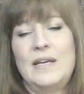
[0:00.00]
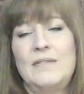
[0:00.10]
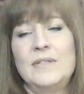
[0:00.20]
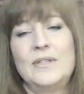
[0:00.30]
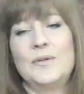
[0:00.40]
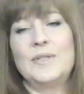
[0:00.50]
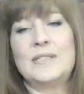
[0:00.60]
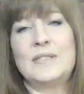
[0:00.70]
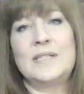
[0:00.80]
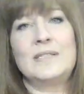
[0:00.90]
even though
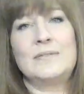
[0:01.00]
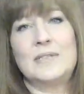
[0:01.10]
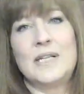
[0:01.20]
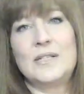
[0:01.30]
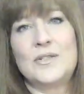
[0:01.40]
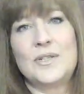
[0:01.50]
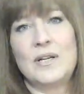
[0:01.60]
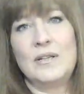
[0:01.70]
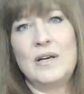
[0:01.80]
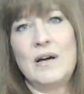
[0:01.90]
he's not in touch
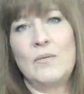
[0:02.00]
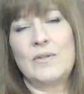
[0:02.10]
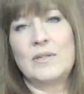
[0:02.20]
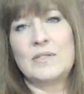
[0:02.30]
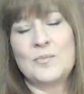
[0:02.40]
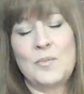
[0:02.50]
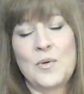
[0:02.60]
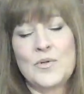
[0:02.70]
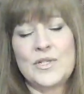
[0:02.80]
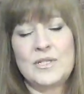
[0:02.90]
a lot with his
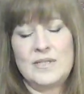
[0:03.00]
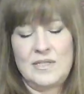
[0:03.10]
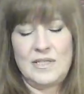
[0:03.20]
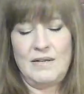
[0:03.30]
emotions,